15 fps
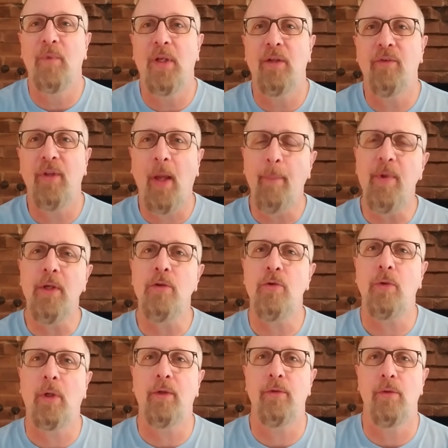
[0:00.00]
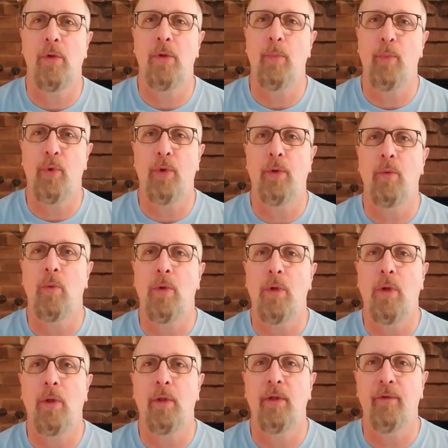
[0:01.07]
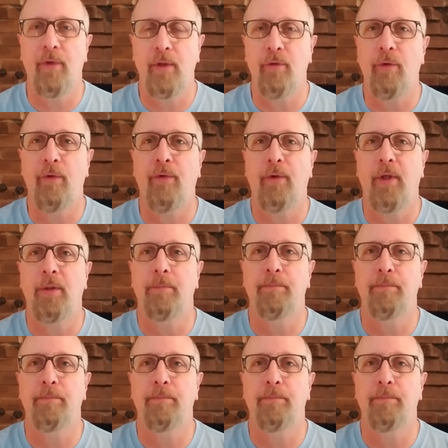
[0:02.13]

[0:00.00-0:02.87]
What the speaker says: Stopping construction on the border wall is interesting.